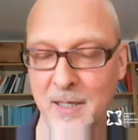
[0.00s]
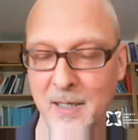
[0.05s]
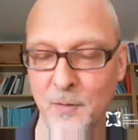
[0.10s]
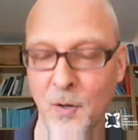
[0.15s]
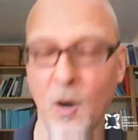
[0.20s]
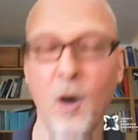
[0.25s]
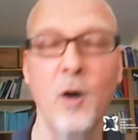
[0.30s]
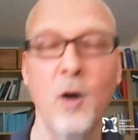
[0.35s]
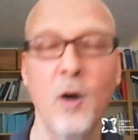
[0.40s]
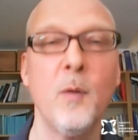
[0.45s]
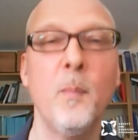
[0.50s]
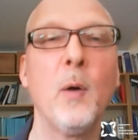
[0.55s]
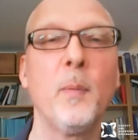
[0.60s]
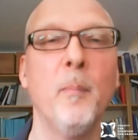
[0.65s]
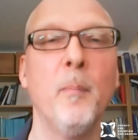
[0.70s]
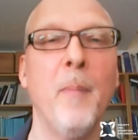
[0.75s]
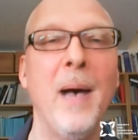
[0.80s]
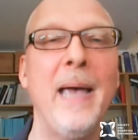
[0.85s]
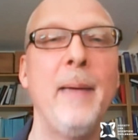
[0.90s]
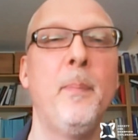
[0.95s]
talk
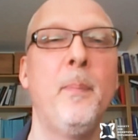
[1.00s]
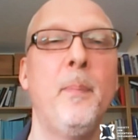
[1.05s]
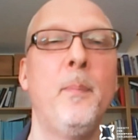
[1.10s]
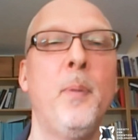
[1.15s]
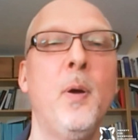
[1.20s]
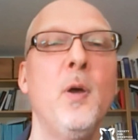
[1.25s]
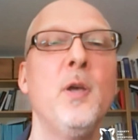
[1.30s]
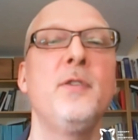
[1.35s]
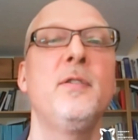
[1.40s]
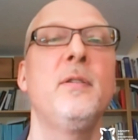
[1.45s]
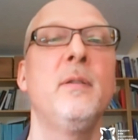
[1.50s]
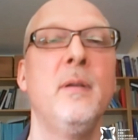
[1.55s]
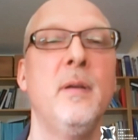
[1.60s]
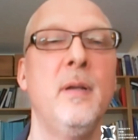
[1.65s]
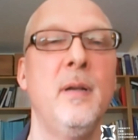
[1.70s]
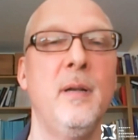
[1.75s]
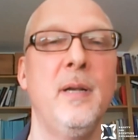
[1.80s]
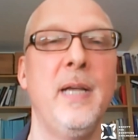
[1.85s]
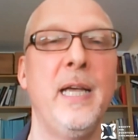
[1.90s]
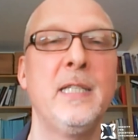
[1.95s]
about my
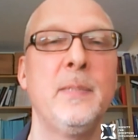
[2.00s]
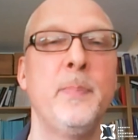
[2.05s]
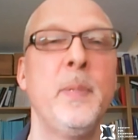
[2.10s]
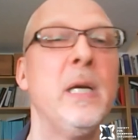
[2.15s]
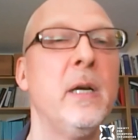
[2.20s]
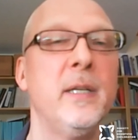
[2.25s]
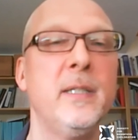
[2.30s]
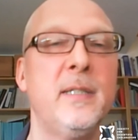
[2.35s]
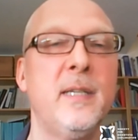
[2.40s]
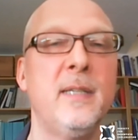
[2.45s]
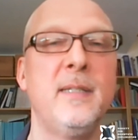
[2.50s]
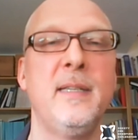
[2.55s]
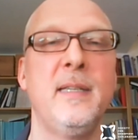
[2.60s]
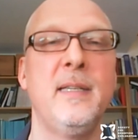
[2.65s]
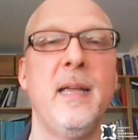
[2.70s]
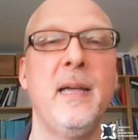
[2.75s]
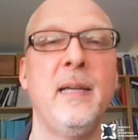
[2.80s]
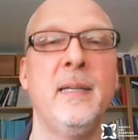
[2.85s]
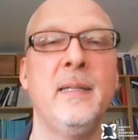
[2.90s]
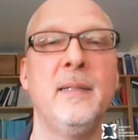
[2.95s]
personal experiences
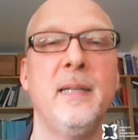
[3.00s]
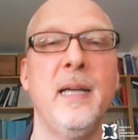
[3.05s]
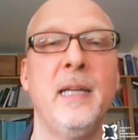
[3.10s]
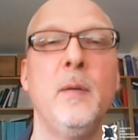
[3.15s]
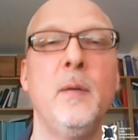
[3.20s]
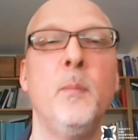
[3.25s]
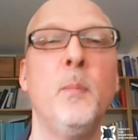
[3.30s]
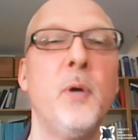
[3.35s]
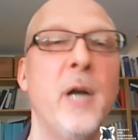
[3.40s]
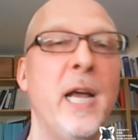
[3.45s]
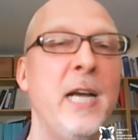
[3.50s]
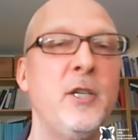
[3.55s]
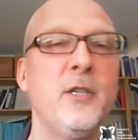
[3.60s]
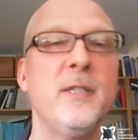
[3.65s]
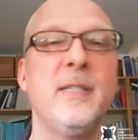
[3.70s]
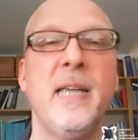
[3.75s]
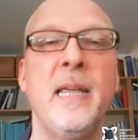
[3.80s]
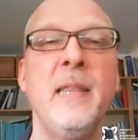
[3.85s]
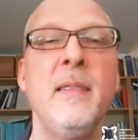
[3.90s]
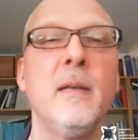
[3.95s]
and, and
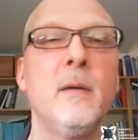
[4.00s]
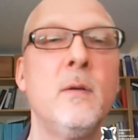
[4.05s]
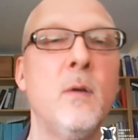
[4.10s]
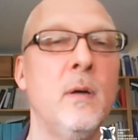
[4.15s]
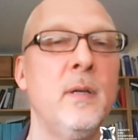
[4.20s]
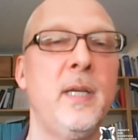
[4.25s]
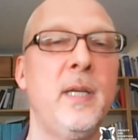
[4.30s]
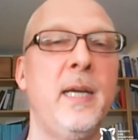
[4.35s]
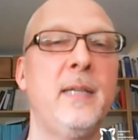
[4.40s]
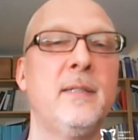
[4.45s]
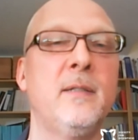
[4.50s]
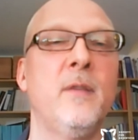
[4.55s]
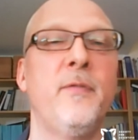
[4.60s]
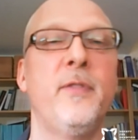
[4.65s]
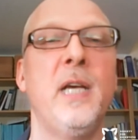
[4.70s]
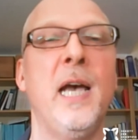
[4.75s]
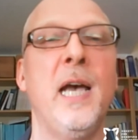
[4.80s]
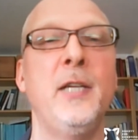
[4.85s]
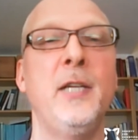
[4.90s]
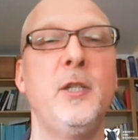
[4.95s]
impressions in the context of
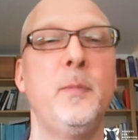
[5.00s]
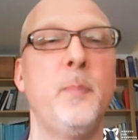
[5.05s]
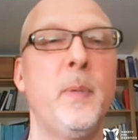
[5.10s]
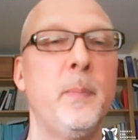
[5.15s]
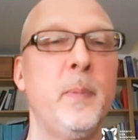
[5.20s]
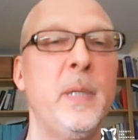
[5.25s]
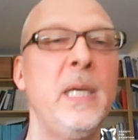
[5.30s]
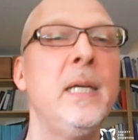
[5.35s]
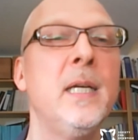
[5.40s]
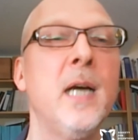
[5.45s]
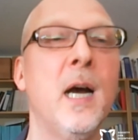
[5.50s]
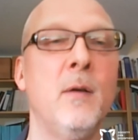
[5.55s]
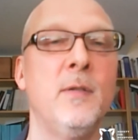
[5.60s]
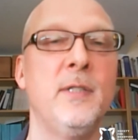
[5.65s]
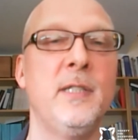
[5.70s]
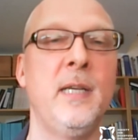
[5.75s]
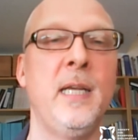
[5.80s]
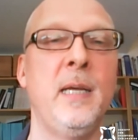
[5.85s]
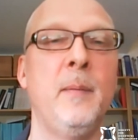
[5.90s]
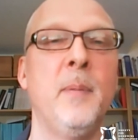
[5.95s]
the IGPP
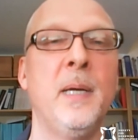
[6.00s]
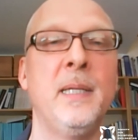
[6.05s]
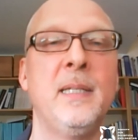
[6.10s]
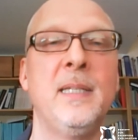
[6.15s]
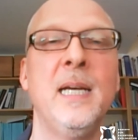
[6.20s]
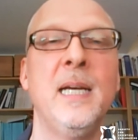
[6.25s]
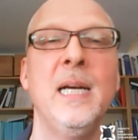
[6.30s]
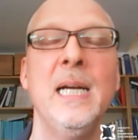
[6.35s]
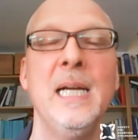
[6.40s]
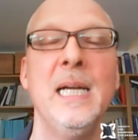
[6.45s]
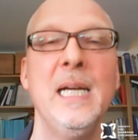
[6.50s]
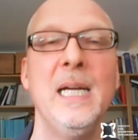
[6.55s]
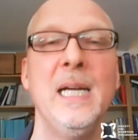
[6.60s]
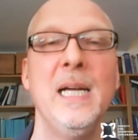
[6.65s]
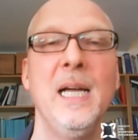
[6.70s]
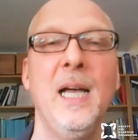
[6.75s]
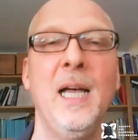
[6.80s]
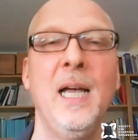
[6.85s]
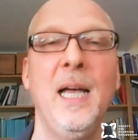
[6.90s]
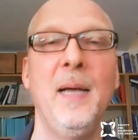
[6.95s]
counseling, but
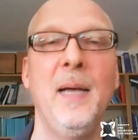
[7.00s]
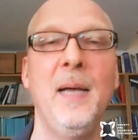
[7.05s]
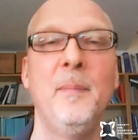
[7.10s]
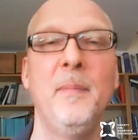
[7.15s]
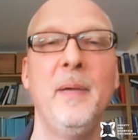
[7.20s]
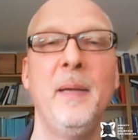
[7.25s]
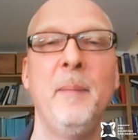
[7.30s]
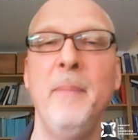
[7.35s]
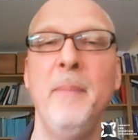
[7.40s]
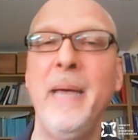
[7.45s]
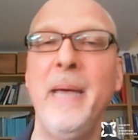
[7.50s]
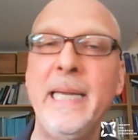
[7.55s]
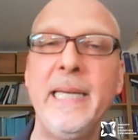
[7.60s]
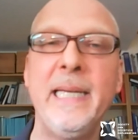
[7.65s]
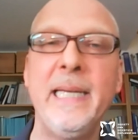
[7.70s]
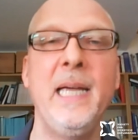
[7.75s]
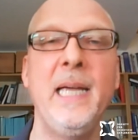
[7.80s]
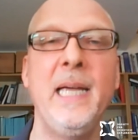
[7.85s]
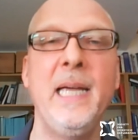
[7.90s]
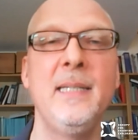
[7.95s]
um, in many
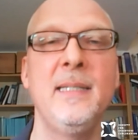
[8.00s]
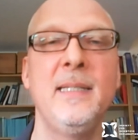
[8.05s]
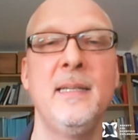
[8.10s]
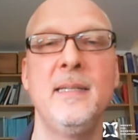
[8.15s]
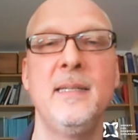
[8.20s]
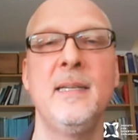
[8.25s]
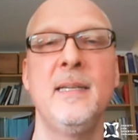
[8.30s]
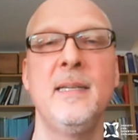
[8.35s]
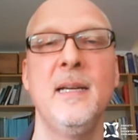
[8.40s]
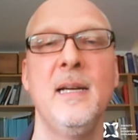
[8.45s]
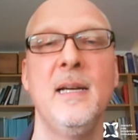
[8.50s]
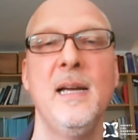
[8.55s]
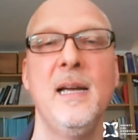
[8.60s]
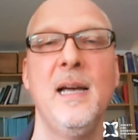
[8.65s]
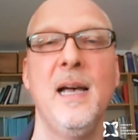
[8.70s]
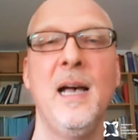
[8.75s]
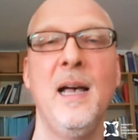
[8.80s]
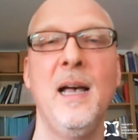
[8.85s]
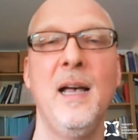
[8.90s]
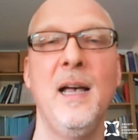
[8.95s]
cases,
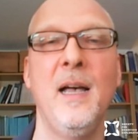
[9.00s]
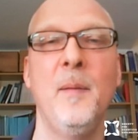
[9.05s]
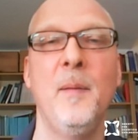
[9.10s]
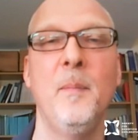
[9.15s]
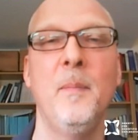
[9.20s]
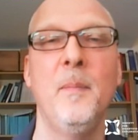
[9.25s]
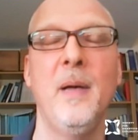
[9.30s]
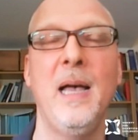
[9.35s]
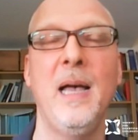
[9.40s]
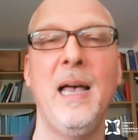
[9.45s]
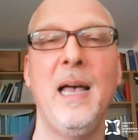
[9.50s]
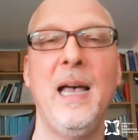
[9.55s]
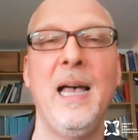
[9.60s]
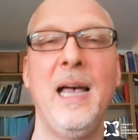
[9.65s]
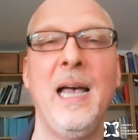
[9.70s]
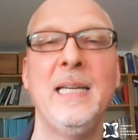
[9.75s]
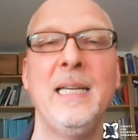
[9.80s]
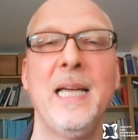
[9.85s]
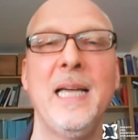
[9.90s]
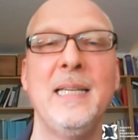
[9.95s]
um,
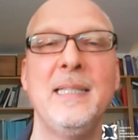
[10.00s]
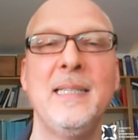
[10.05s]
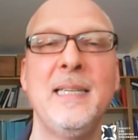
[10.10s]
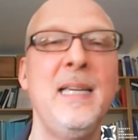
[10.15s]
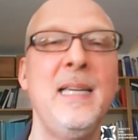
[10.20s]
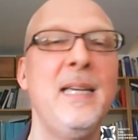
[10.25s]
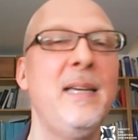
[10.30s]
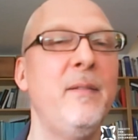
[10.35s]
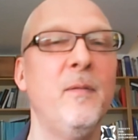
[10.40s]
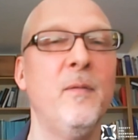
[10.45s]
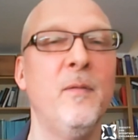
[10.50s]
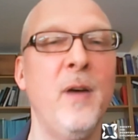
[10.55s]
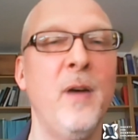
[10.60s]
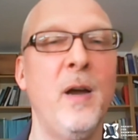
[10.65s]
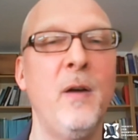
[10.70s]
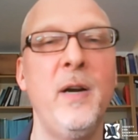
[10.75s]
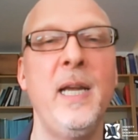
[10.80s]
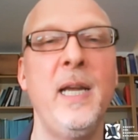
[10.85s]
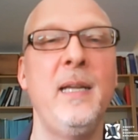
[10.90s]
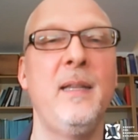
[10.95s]
I, I, see
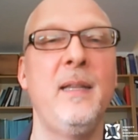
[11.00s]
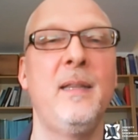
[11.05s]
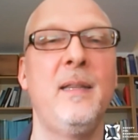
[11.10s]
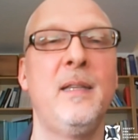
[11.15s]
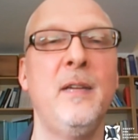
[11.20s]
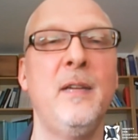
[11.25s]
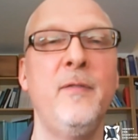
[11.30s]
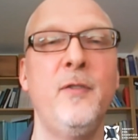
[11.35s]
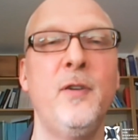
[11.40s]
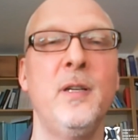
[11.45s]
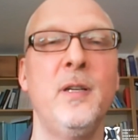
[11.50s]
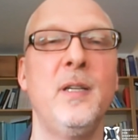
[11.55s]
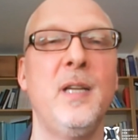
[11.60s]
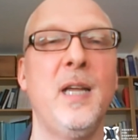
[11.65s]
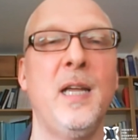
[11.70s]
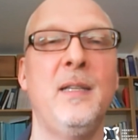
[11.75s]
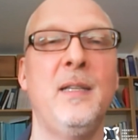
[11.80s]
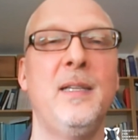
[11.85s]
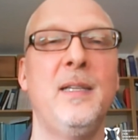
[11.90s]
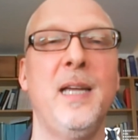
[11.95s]
very different
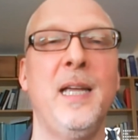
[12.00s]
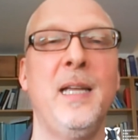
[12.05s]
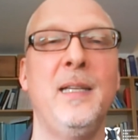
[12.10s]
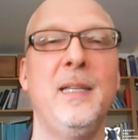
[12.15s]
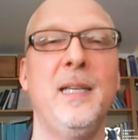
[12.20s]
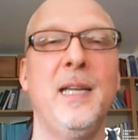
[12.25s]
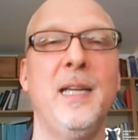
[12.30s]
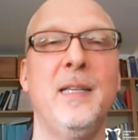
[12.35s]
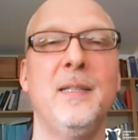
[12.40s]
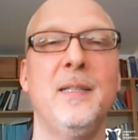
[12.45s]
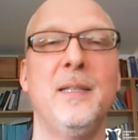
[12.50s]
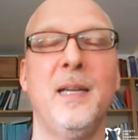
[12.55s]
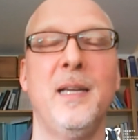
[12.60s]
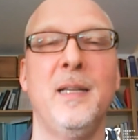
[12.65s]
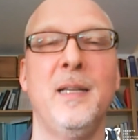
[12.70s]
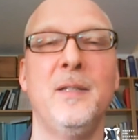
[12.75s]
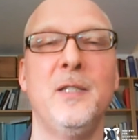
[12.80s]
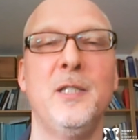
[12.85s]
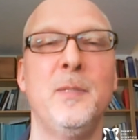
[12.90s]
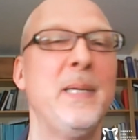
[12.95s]
and, and, and,
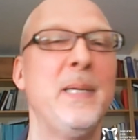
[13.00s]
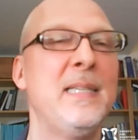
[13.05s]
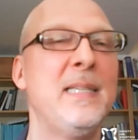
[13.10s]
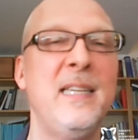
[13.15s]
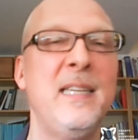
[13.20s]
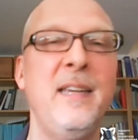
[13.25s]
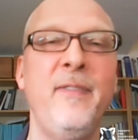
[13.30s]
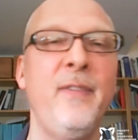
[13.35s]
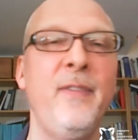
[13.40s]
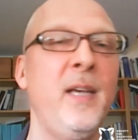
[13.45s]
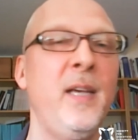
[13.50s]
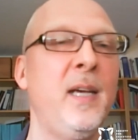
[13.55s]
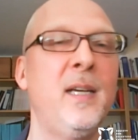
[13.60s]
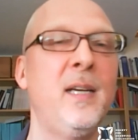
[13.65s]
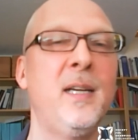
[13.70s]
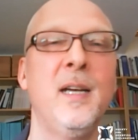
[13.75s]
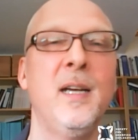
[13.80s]
and specific